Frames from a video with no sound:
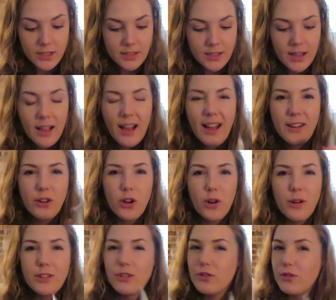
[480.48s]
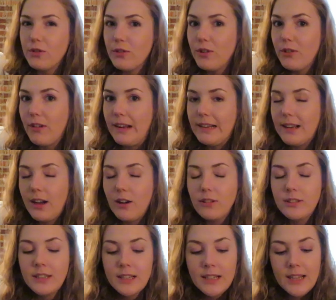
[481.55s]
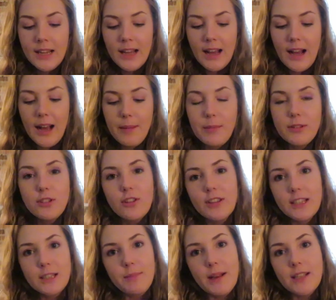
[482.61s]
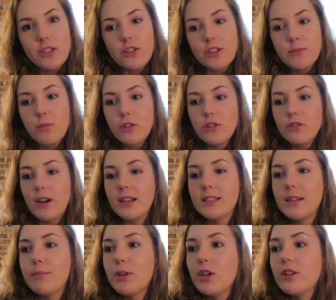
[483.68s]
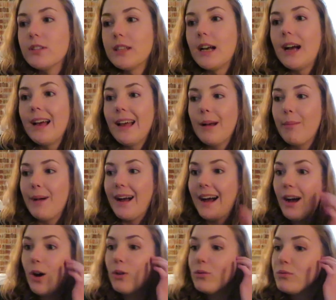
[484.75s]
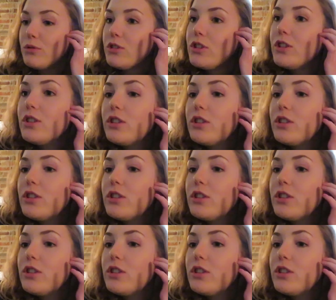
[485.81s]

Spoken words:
is. I know, I just don't know right now. So this is basically just a moisturizer because I am out.